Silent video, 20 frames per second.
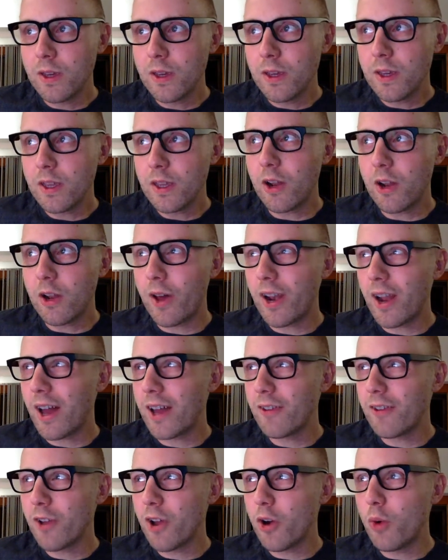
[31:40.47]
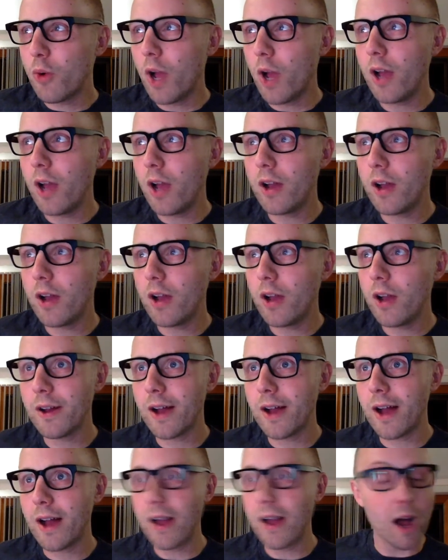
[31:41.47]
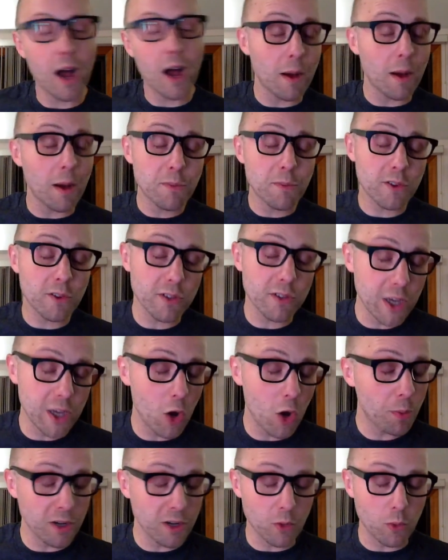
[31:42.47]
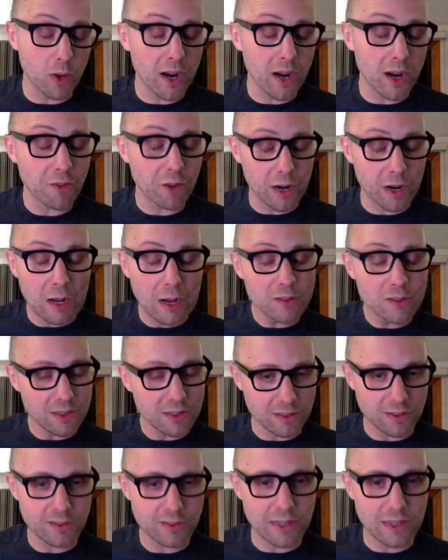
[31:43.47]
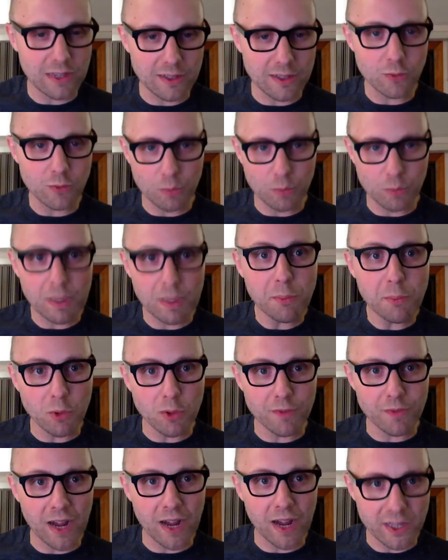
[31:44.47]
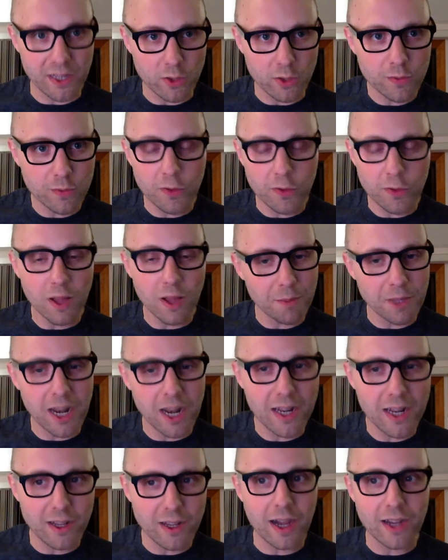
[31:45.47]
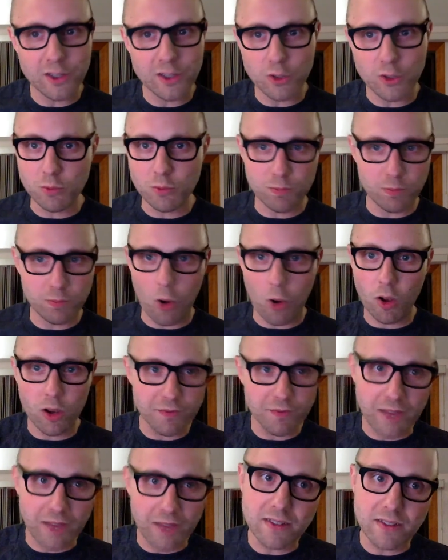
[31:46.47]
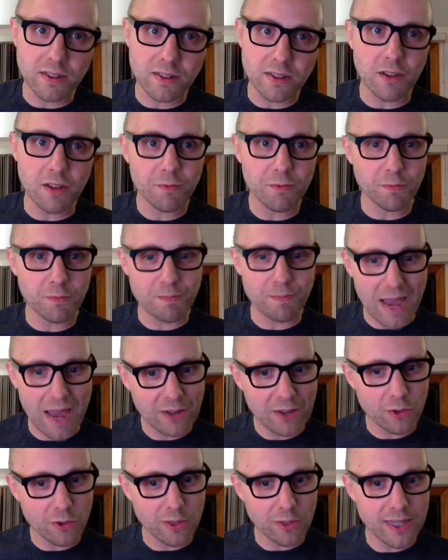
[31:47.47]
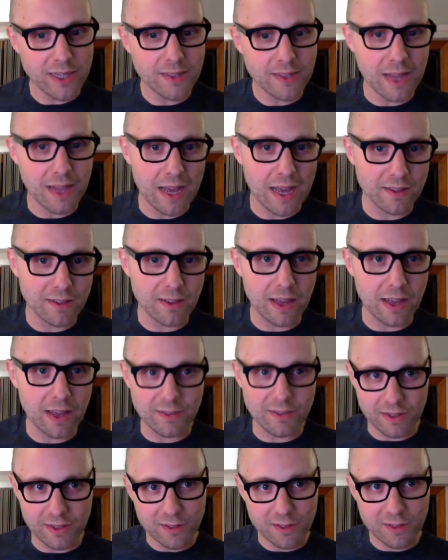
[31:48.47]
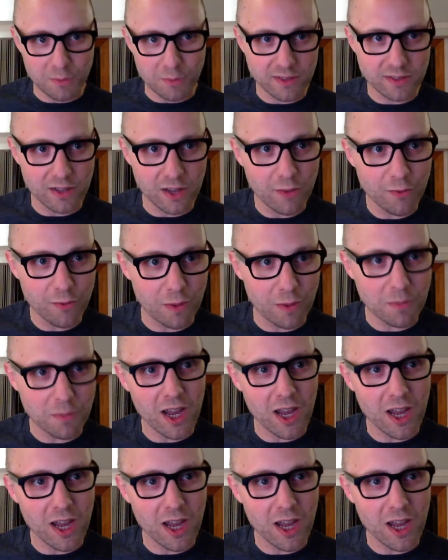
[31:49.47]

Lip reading: don't know. I'm certainly open to whatever else is people would find useful. I mean, I do all of that stuff manually as it is myself. I'm